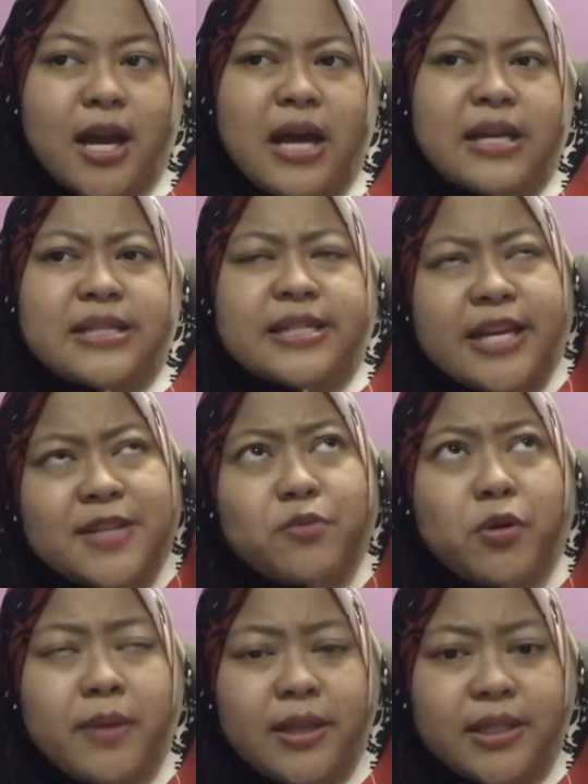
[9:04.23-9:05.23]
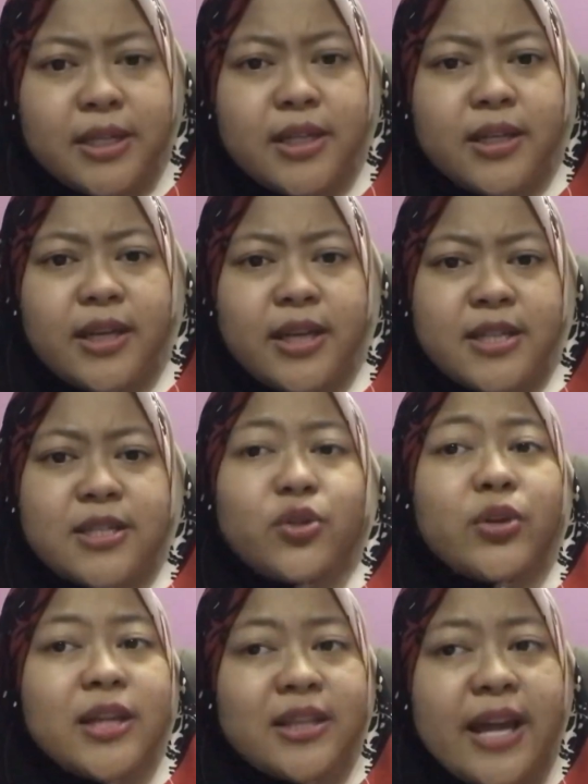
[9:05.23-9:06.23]
Seismometer is to
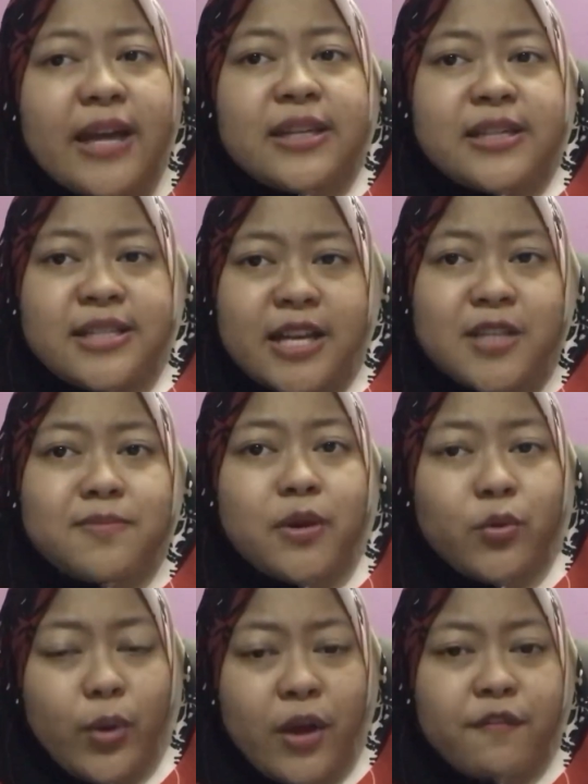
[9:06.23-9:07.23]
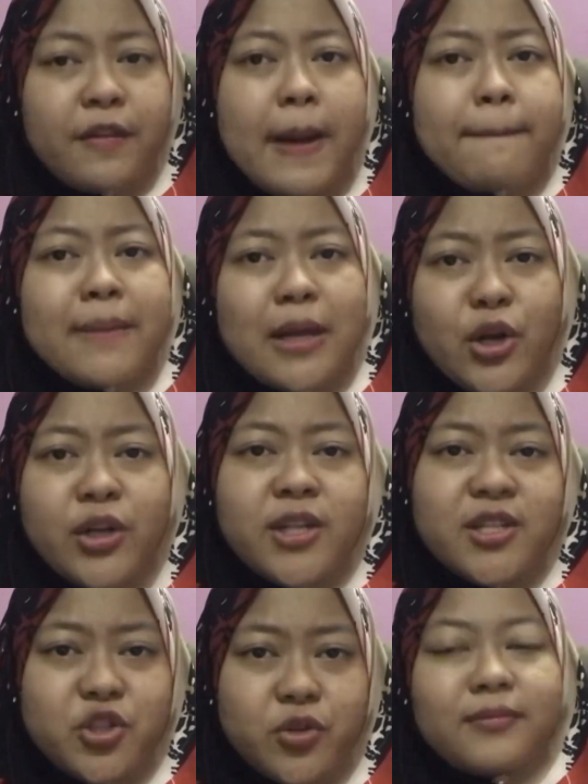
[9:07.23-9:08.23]
detect the seismic wave below the
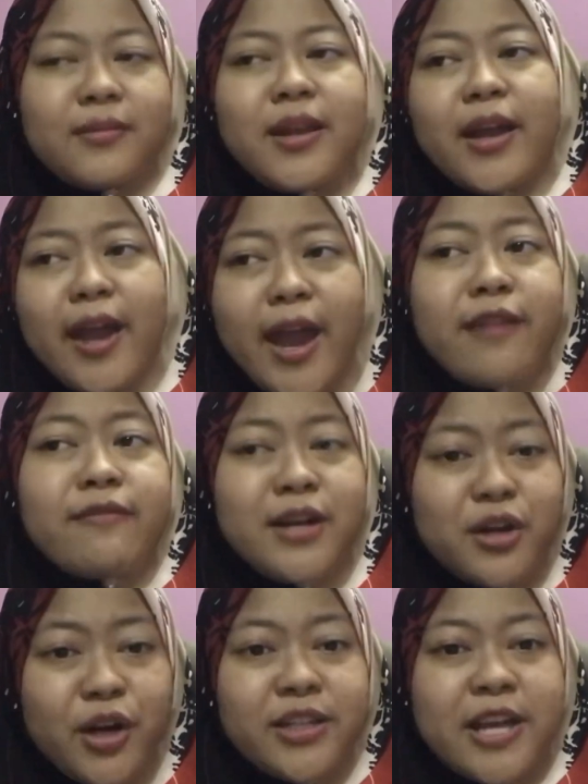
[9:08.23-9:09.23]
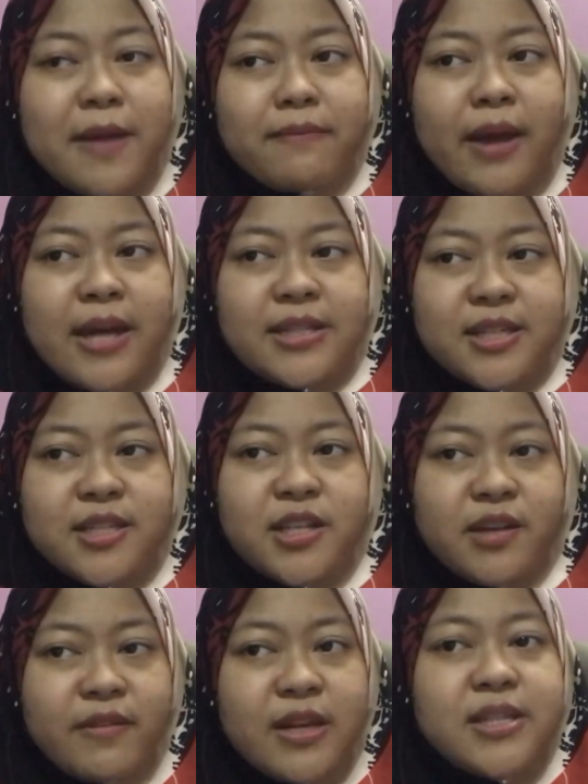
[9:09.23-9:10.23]
instrument and record them as a
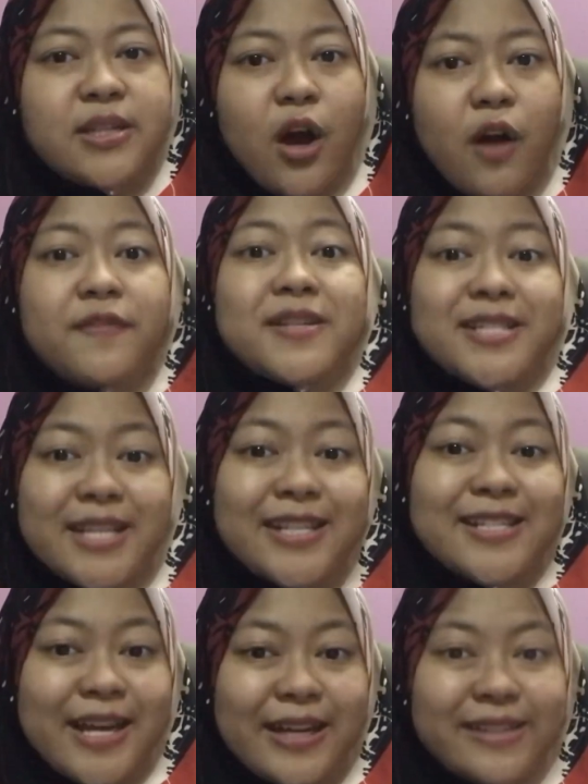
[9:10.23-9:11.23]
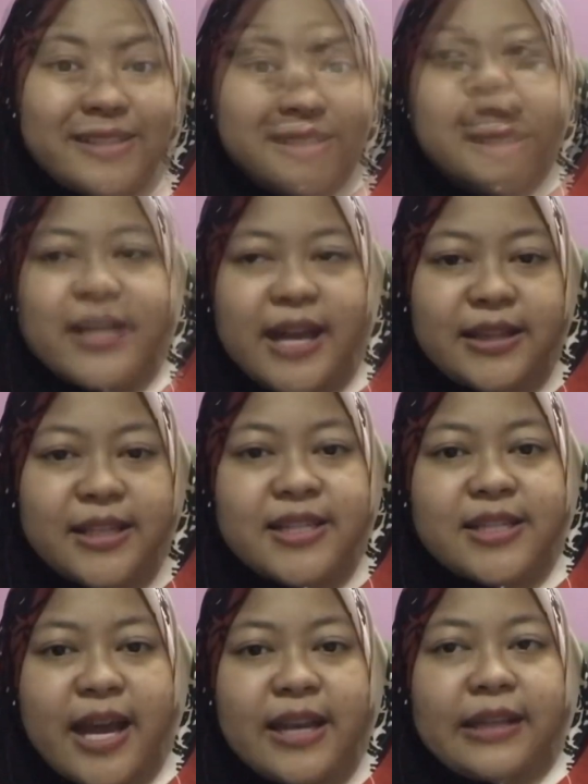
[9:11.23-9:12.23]
series of zigzags. Scientists
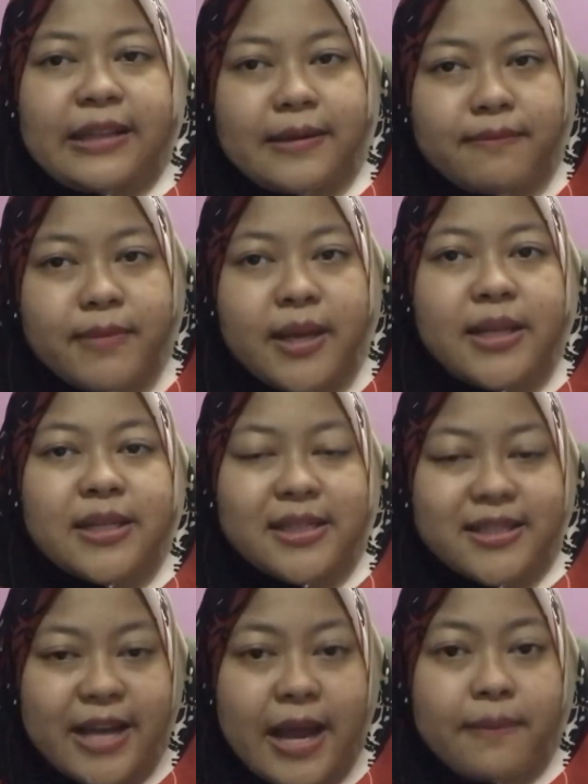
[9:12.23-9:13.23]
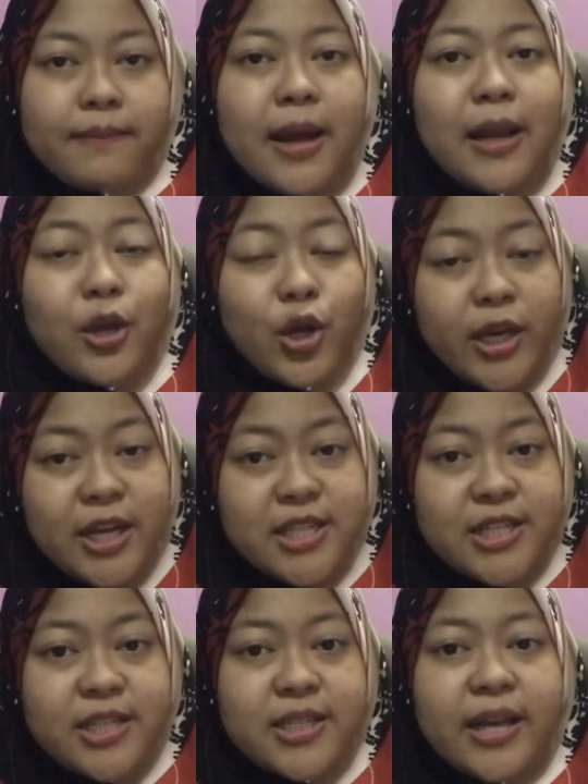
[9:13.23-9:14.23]
can determine the time,
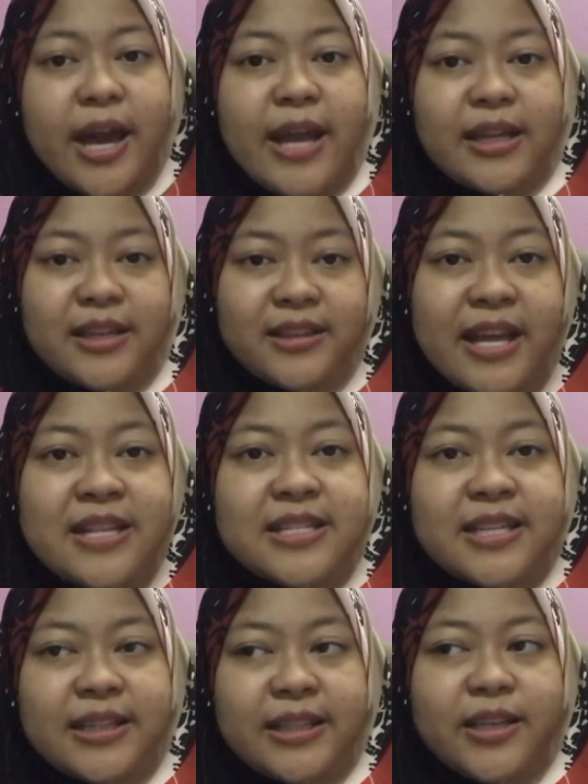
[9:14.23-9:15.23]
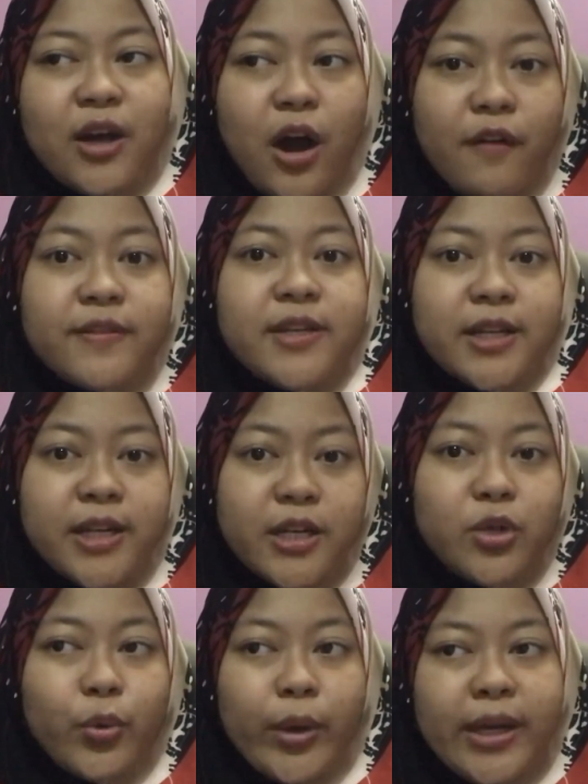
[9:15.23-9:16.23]
location, and intensity of the
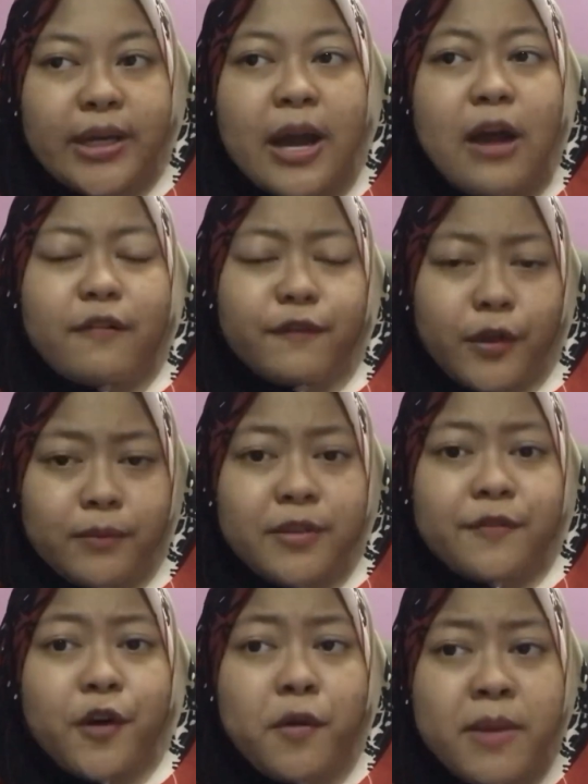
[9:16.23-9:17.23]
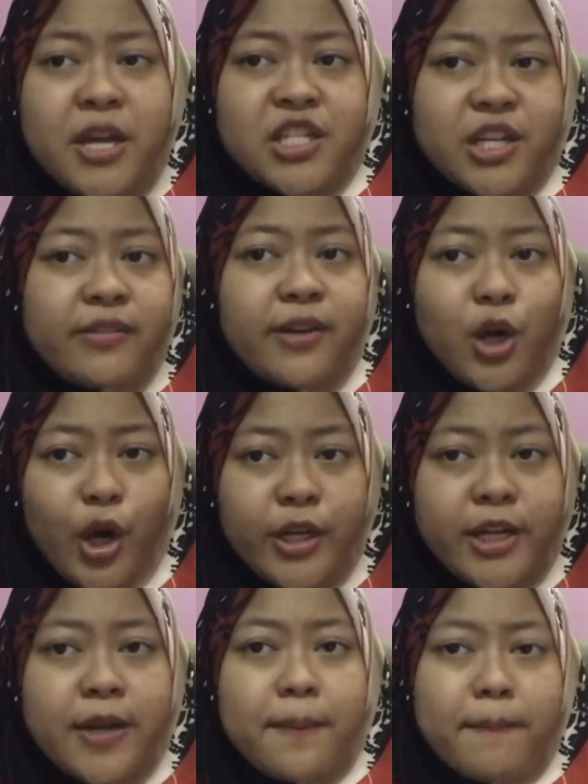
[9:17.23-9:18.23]
earthquake from the formation recorded
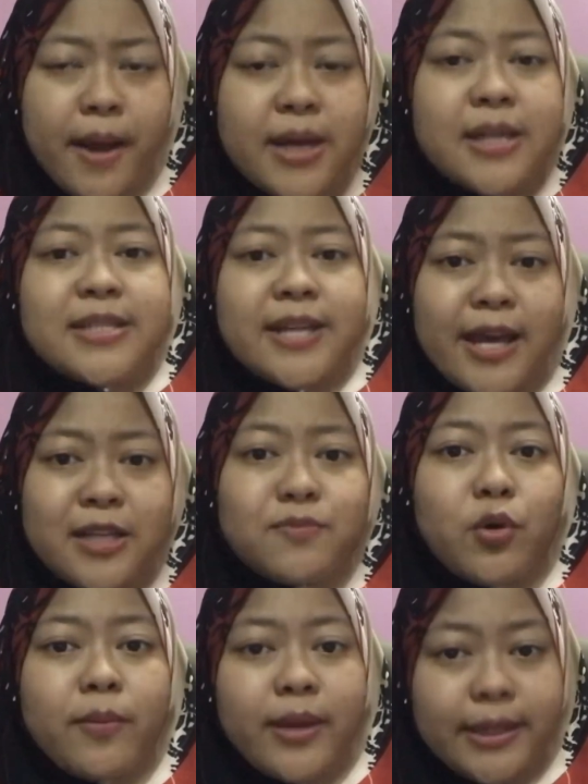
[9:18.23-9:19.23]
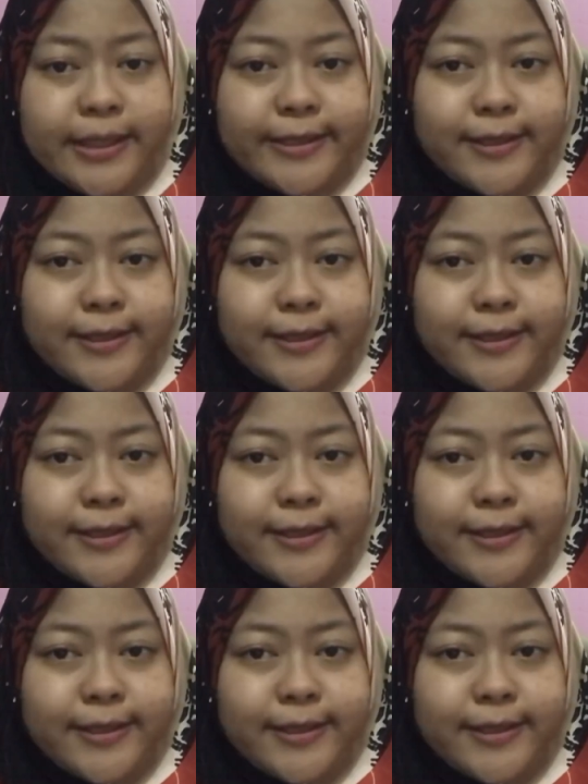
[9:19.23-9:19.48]
by a seismometer.